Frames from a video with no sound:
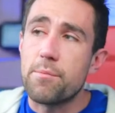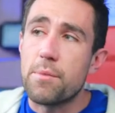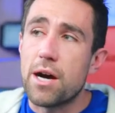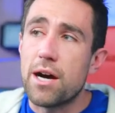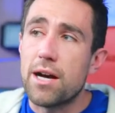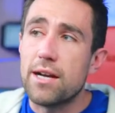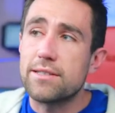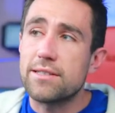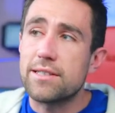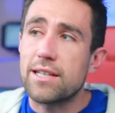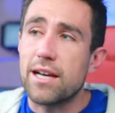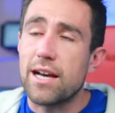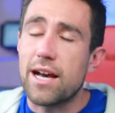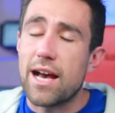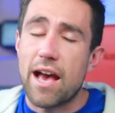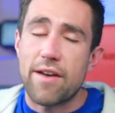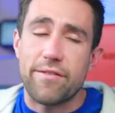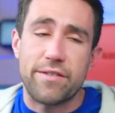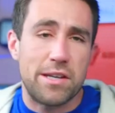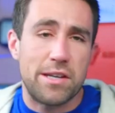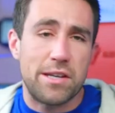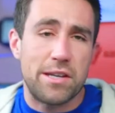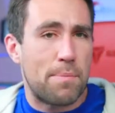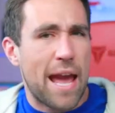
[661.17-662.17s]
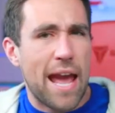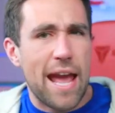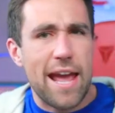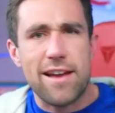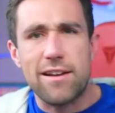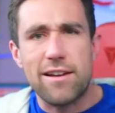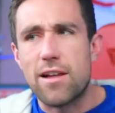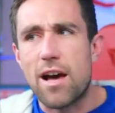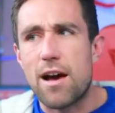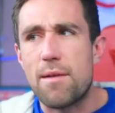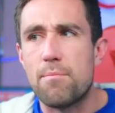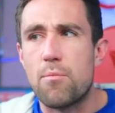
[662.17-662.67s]
Musk having to pay
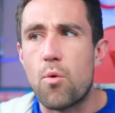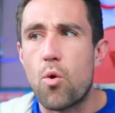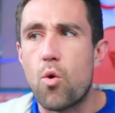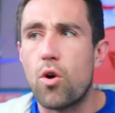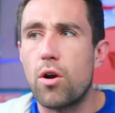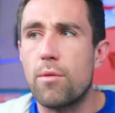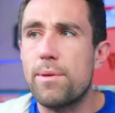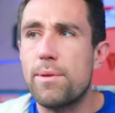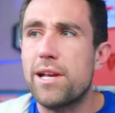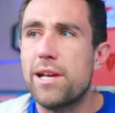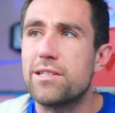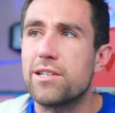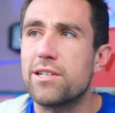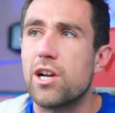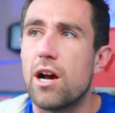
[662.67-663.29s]
a lot more because